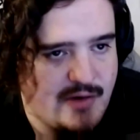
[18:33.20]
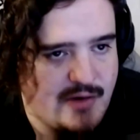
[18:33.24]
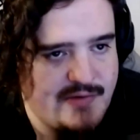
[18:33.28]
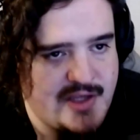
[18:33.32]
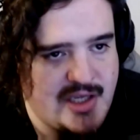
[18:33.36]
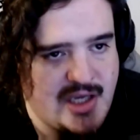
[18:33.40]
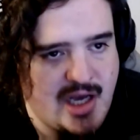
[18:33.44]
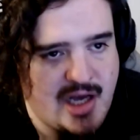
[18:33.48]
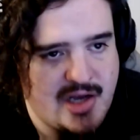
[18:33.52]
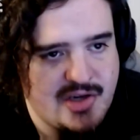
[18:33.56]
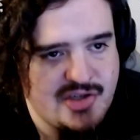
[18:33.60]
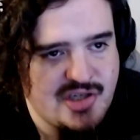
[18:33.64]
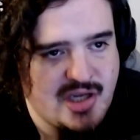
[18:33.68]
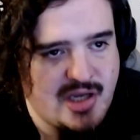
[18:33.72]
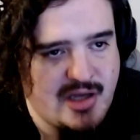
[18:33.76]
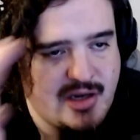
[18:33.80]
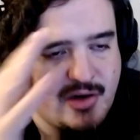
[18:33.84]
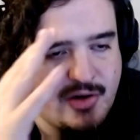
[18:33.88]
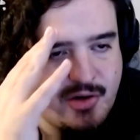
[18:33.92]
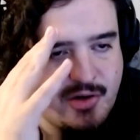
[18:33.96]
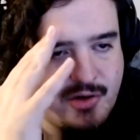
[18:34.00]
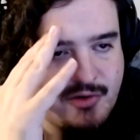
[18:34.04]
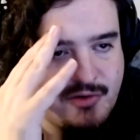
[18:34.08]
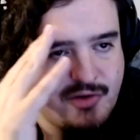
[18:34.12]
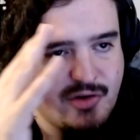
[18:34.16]
of the Aja. I
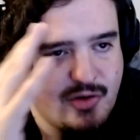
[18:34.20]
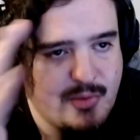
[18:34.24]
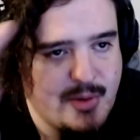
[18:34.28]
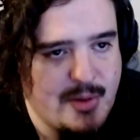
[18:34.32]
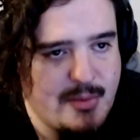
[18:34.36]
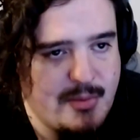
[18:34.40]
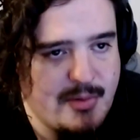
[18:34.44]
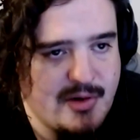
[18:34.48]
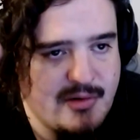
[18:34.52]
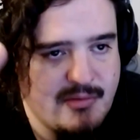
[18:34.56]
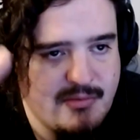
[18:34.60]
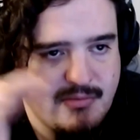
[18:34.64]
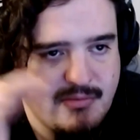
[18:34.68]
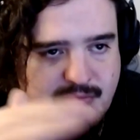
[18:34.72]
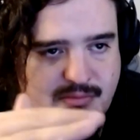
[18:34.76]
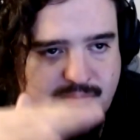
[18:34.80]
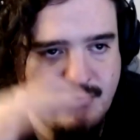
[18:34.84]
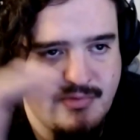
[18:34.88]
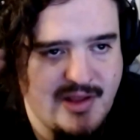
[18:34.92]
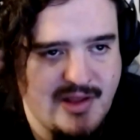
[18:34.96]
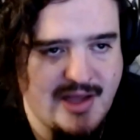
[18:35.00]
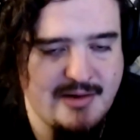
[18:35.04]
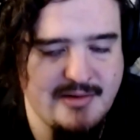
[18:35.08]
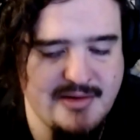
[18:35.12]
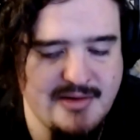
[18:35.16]
don't know if you remember
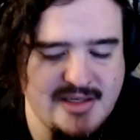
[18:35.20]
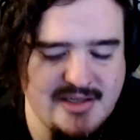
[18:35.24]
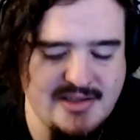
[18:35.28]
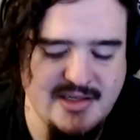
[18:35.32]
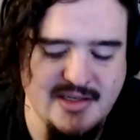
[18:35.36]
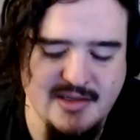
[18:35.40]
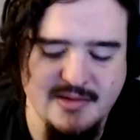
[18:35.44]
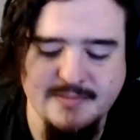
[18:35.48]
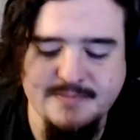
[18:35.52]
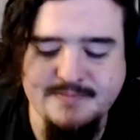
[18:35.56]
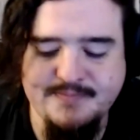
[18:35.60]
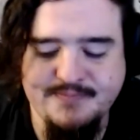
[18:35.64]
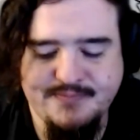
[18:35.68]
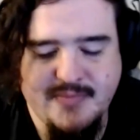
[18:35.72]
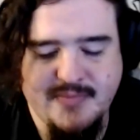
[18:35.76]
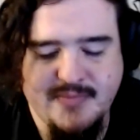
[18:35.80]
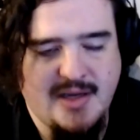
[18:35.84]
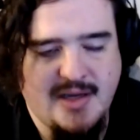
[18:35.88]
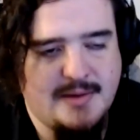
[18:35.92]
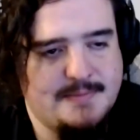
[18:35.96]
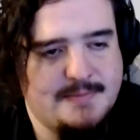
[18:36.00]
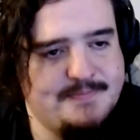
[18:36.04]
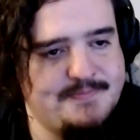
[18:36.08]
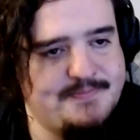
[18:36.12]
that detail. Yeah,